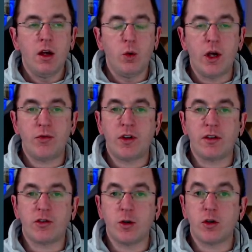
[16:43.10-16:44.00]
We have a
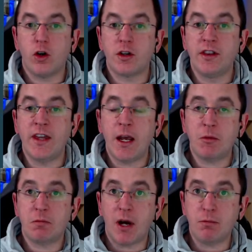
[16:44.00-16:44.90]
so-called
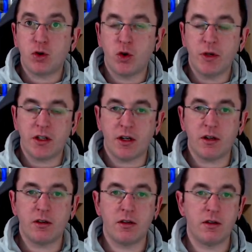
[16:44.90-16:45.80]
named bind parameter,
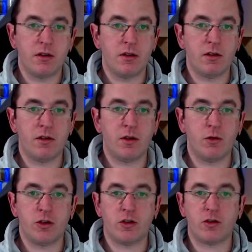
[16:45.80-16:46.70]

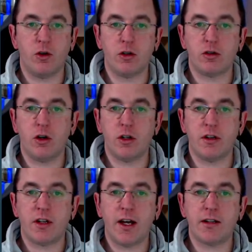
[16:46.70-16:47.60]
which is called
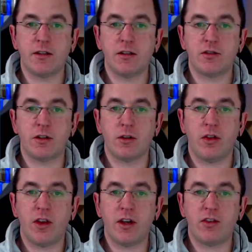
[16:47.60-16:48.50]
title. So
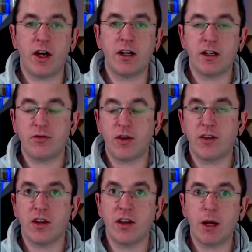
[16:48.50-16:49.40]
this
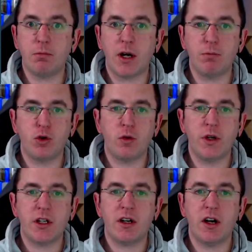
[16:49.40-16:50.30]
identifies a named bind
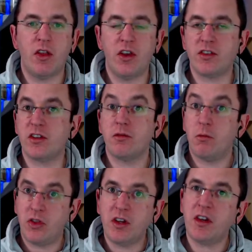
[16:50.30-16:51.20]
parameter. And this is
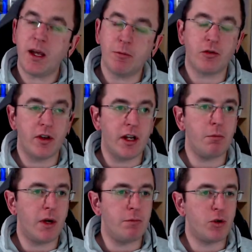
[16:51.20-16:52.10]
the name of the
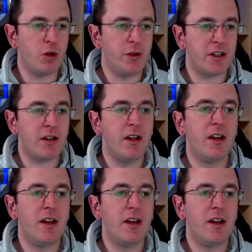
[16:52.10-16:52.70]
named bind parameter.